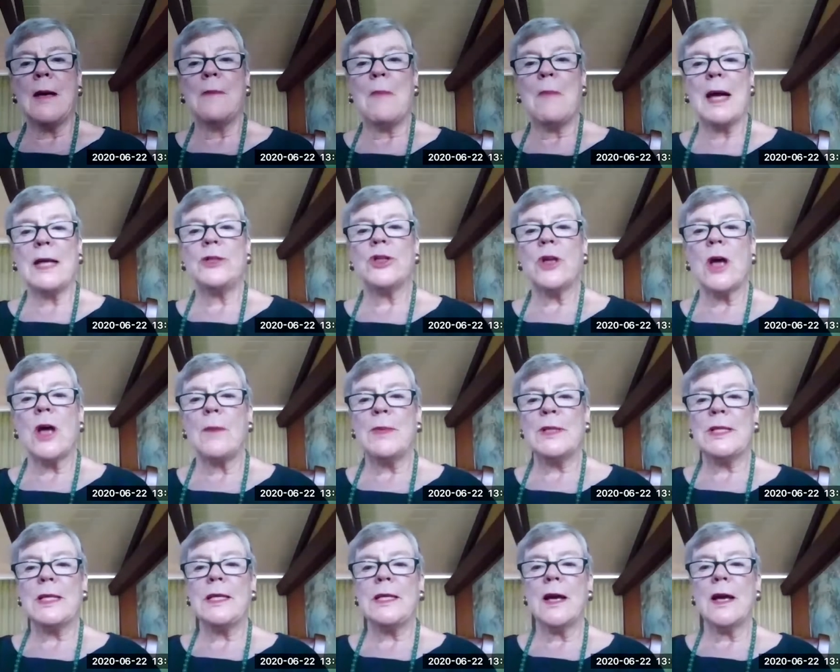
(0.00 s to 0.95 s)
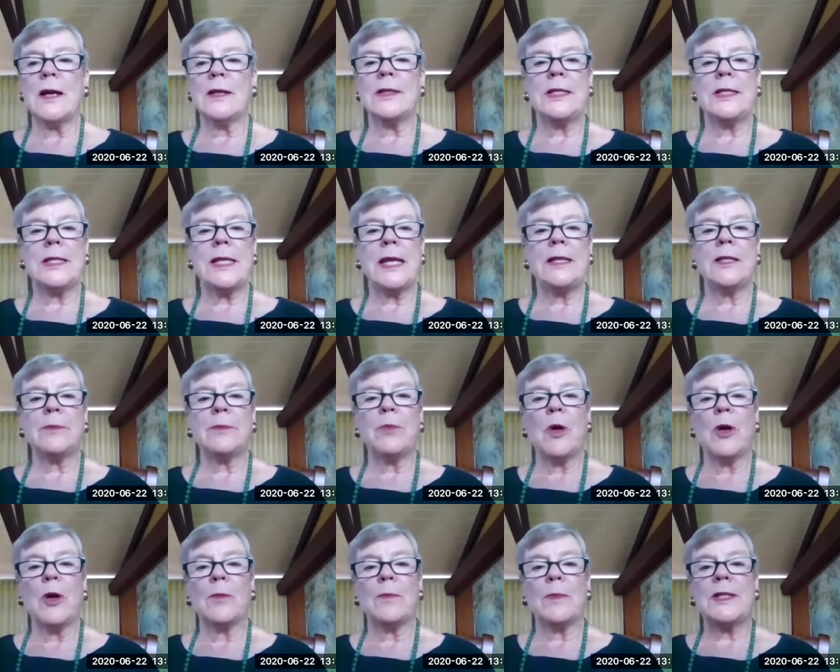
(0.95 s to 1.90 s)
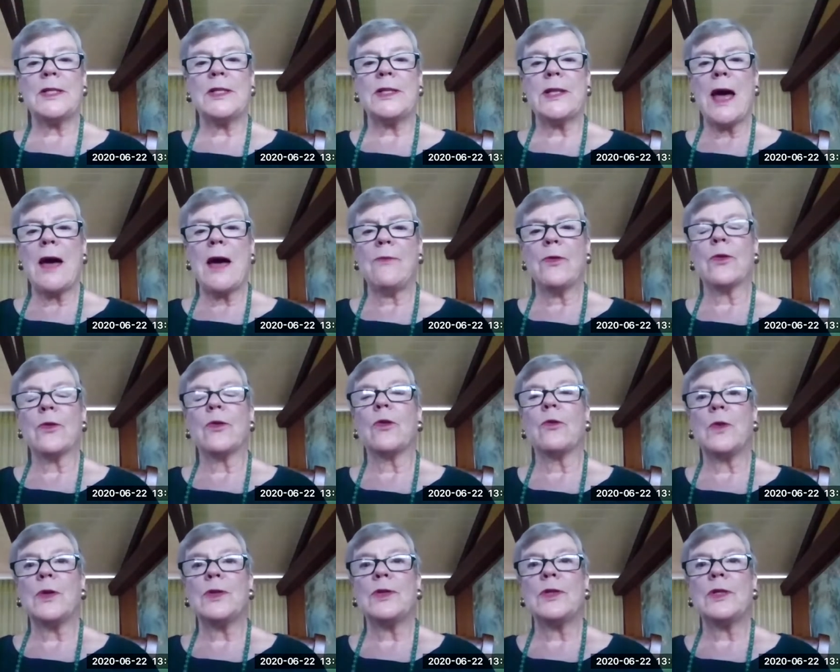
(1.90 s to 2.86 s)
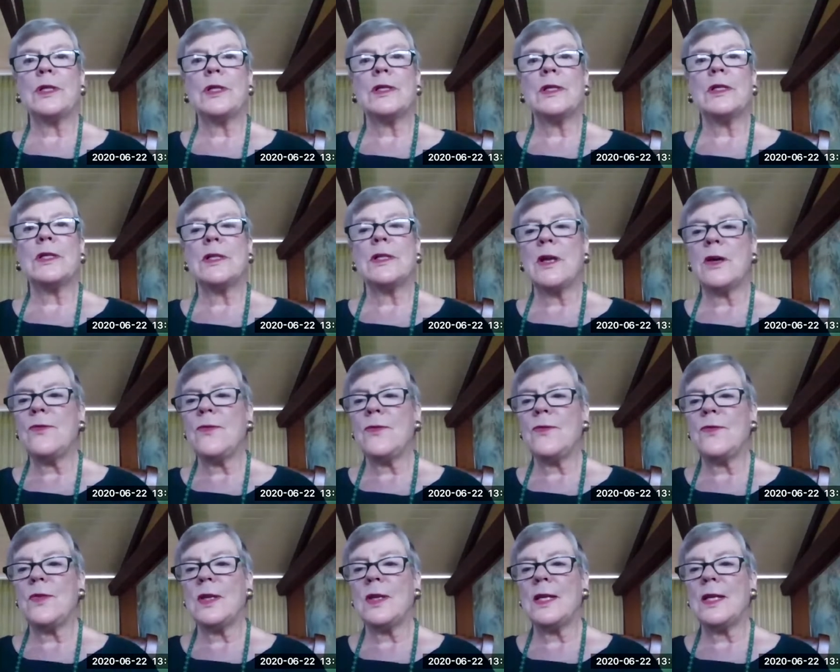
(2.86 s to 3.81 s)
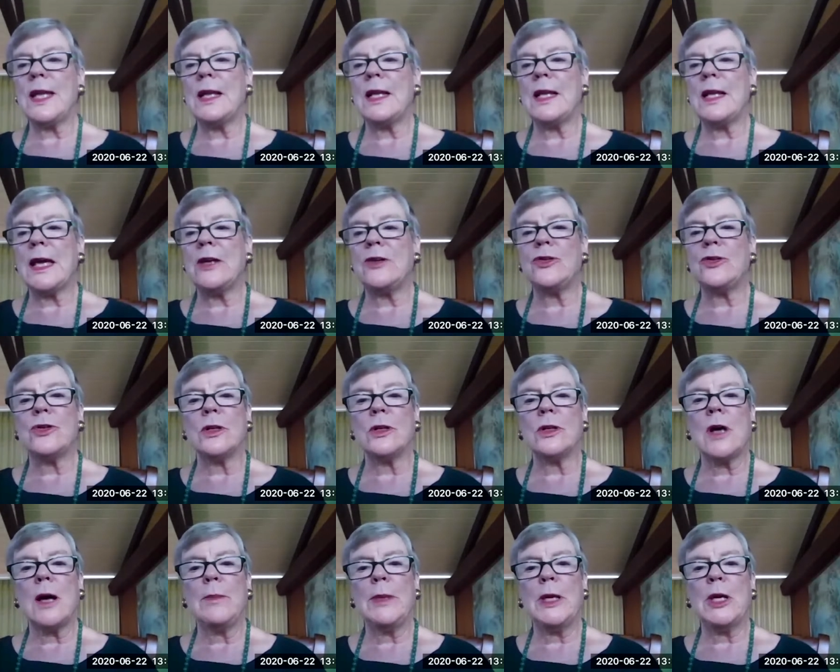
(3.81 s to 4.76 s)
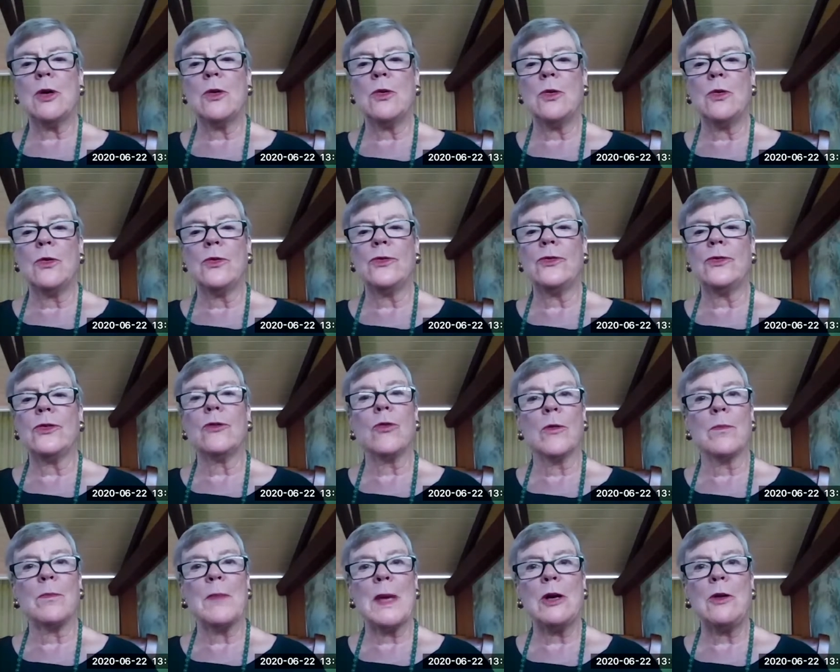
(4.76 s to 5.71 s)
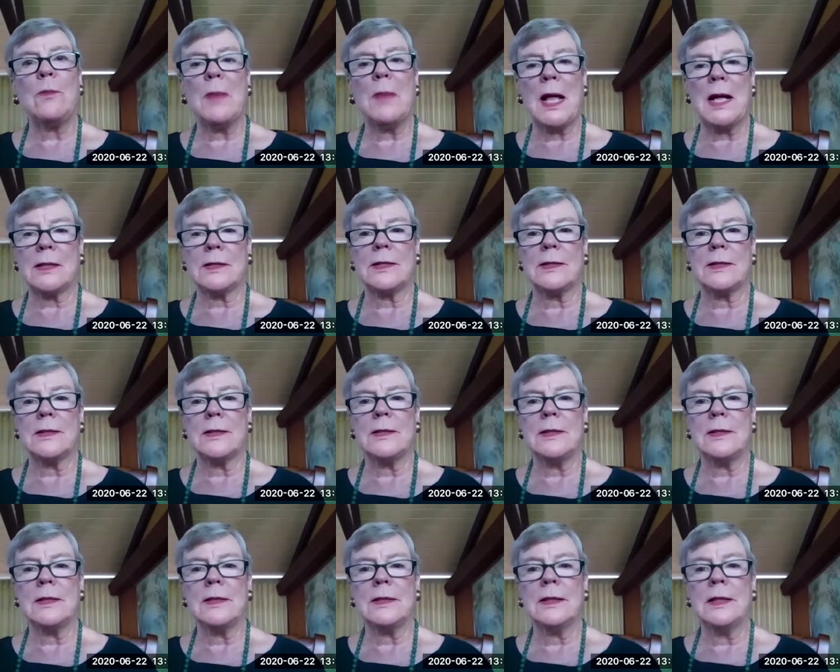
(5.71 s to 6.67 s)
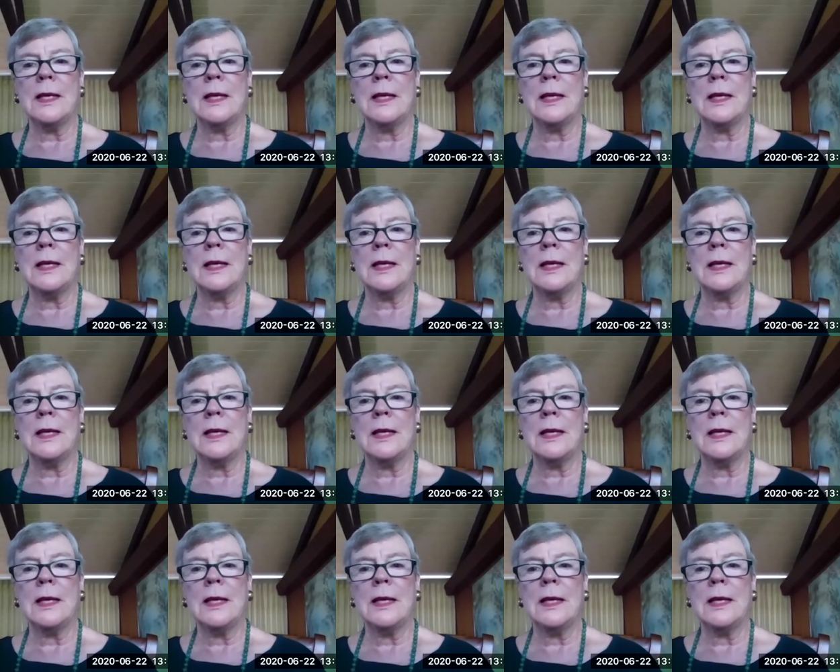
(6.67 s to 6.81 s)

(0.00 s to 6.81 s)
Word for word: My job as a young State Department staffer was to stuff the delegation cubbyholes or mailboxes